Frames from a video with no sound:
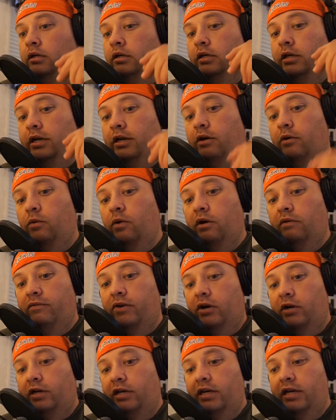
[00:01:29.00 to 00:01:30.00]
one of
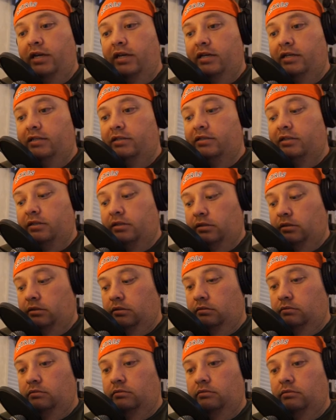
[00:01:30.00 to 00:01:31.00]
our kids
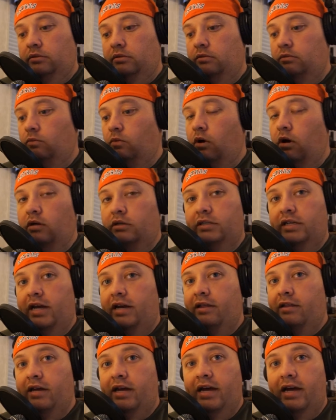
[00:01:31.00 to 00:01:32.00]
walks
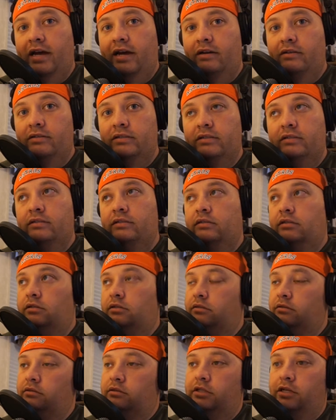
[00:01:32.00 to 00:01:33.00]
out of the house,
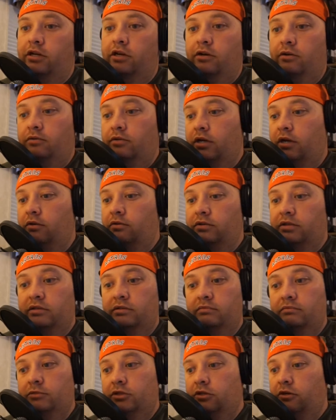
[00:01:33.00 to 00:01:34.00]
goes
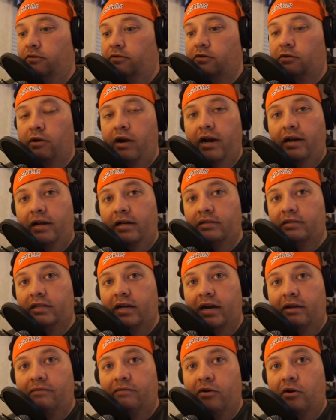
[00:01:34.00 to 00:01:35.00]
and goofs around
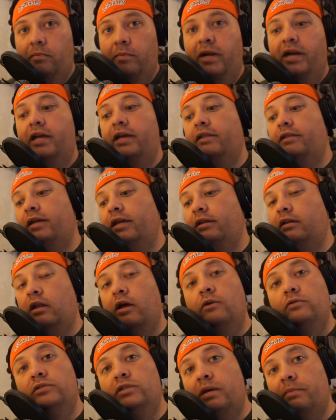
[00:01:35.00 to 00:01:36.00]
outside for a minute and then
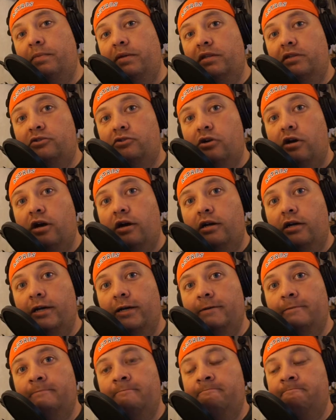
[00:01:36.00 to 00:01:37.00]
loads up in the truck.
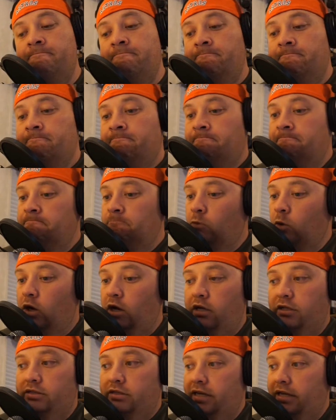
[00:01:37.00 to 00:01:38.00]
We're
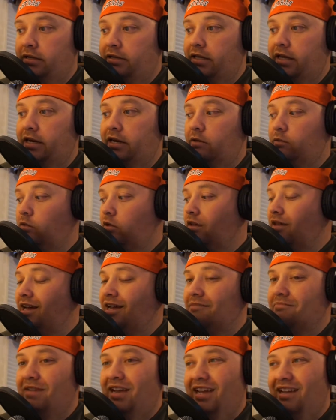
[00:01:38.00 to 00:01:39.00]
all sitting there and we're
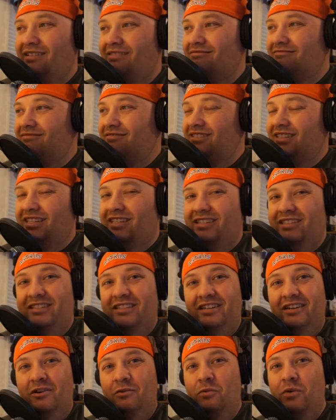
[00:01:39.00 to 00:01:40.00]
like, man,
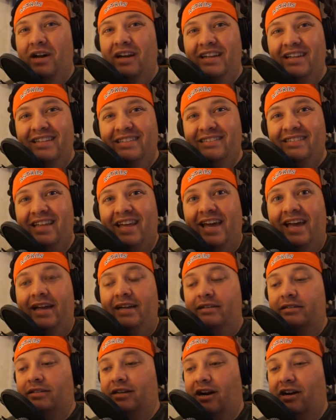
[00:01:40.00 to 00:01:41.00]
what is that?
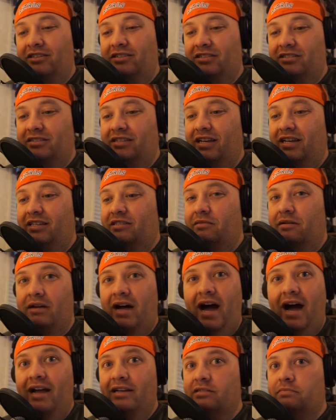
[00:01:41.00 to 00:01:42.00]
And Tasha says,
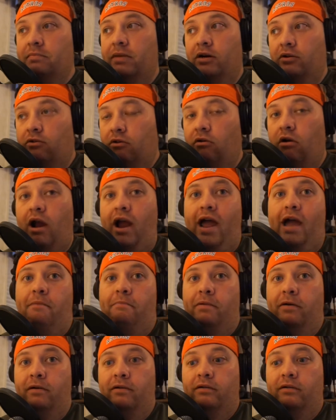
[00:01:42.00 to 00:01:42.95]
I smell crap.